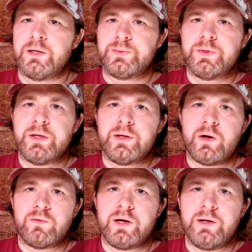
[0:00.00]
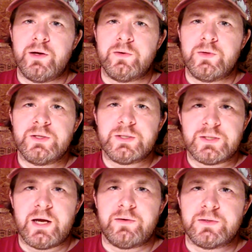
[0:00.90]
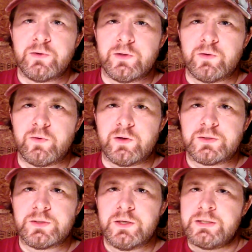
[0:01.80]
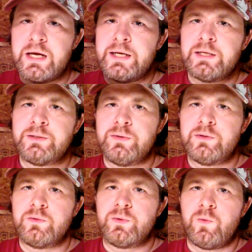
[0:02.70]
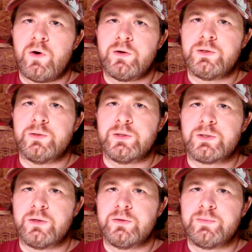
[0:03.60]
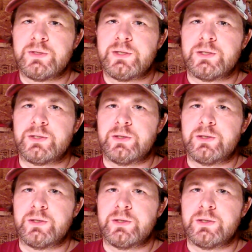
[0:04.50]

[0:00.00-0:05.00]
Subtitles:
If you didn't already know, this is how a toilet works. The tank is filled with water to a certain position.